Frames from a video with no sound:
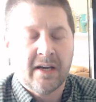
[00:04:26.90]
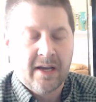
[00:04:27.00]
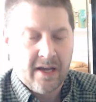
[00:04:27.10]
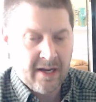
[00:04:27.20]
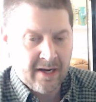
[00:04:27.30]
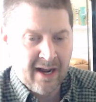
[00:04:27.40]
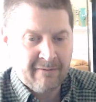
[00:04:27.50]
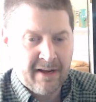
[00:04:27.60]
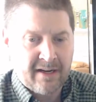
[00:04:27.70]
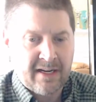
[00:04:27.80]
And I've
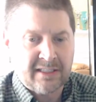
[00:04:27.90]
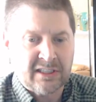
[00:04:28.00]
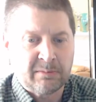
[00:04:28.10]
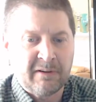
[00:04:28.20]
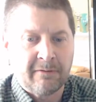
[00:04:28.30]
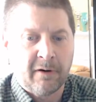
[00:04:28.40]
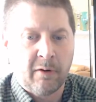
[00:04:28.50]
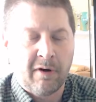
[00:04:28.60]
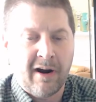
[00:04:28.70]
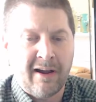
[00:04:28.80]
had cases before
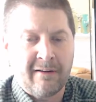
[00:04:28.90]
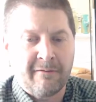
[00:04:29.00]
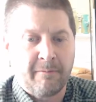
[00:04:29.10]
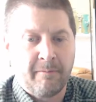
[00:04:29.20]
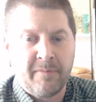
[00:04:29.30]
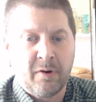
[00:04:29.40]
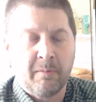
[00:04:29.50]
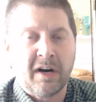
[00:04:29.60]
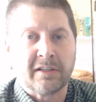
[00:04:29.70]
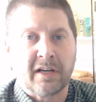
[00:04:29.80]
where I've you know
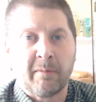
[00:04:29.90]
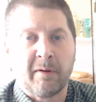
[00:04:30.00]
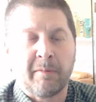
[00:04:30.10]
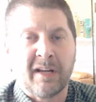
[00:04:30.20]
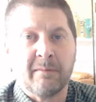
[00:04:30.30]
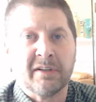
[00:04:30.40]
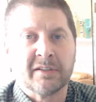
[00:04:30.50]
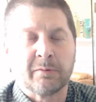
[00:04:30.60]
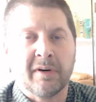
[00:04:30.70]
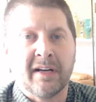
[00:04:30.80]
bought a couple of
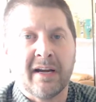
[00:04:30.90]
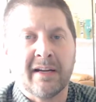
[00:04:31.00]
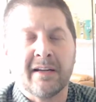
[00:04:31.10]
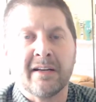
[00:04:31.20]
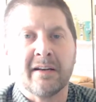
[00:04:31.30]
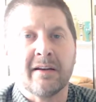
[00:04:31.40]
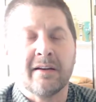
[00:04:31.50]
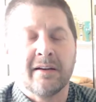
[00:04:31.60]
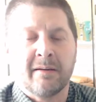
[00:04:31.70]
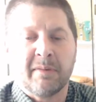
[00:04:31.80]
playbills, whatnot, and,
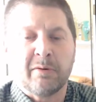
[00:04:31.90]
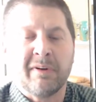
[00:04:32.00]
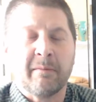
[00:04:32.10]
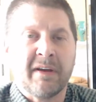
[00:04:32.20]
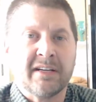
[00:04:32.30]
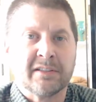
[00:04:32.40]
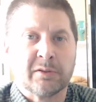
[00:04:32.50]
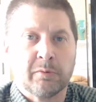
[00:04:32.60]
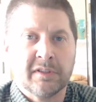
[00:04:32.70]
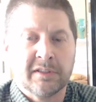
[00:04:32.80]
and in between the
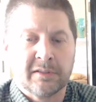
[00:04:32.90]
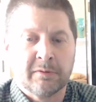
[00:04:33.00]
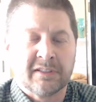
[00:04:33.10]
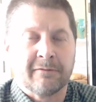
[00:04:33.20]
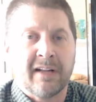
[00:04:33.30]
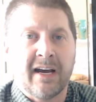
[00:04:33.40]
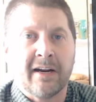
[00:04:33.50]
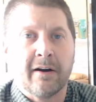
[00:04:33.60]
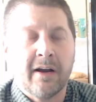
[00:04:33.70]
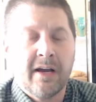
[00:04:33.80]
pages was was a
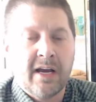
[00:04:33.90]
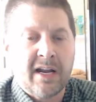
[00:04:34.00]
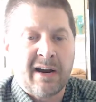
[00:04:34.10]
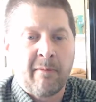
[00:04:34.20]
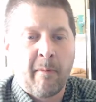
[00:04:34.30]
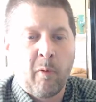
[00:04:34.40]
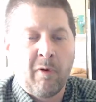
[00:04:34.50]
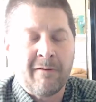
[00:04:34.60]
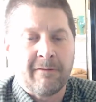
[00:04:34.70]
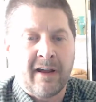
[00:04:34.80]
flyer. And I remember
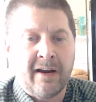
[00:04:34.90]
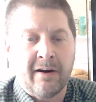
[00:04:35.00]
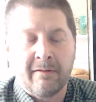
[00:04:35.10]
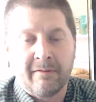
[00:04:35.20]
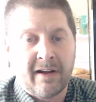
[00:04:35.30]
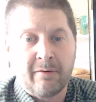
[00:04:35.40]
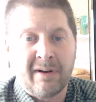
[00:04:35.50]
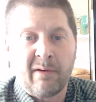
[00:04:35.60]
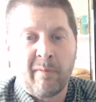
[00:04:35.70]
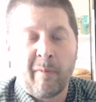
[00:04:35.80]
one flyer, and I do
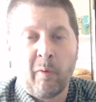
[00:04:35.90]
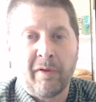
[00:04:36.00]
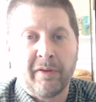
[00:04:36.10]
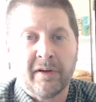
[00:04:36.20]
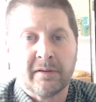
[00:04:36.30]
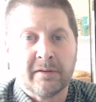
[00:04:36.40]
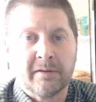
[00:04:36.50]
not remember what the